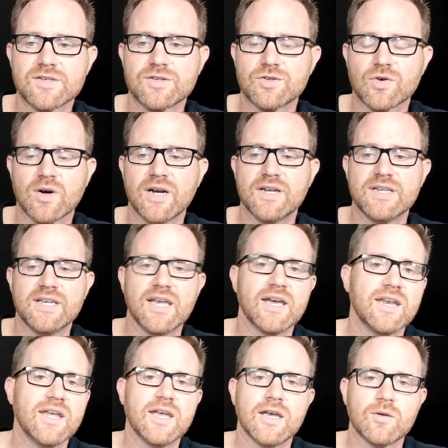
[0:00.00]
trying to
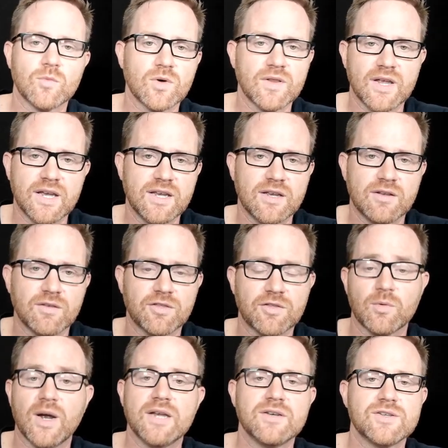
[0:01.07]
get in where they can
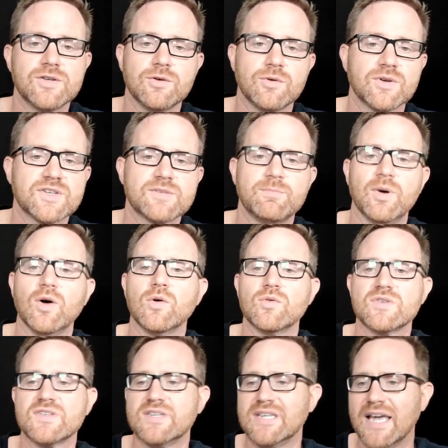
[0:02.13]
threaten to
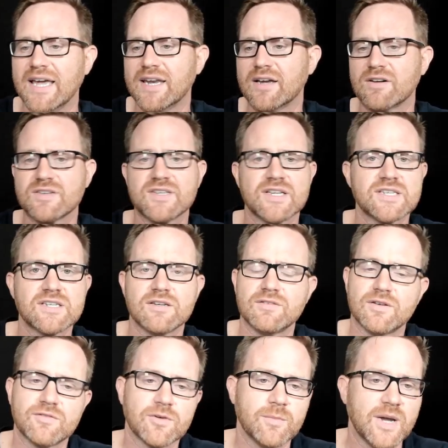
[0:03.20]
expose data or sensitive
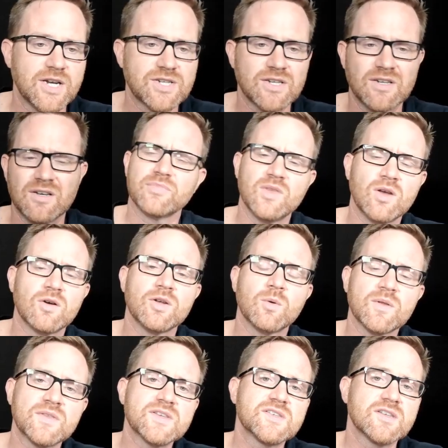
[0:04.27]
information? No, you
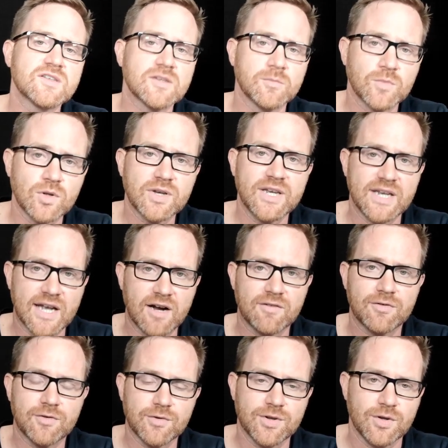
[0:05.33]
want the system looking out
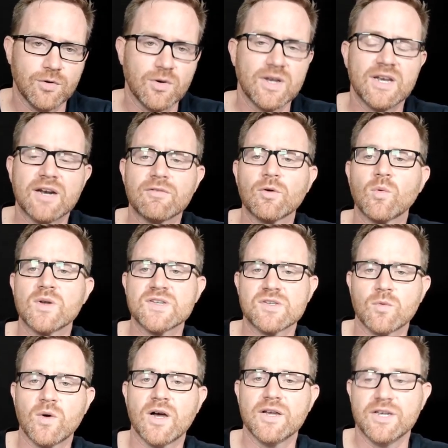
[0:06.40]
for you. And every once
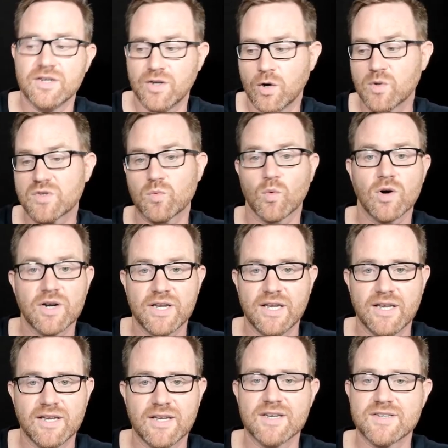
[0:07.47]
in a while, you know it's
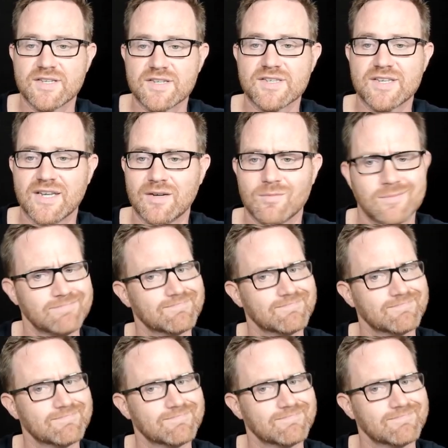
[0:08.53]
working because it's saying,